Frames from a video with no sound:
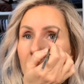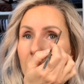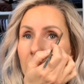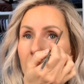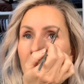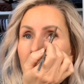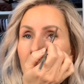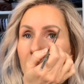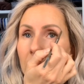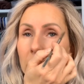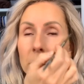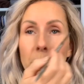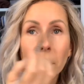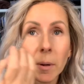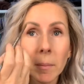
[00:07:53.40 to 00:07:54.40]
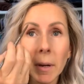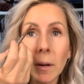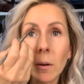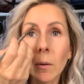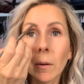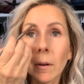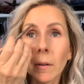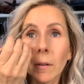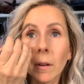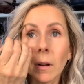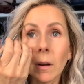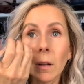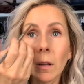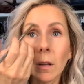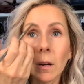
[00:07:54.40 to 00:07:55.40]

I just bring my corners out a little.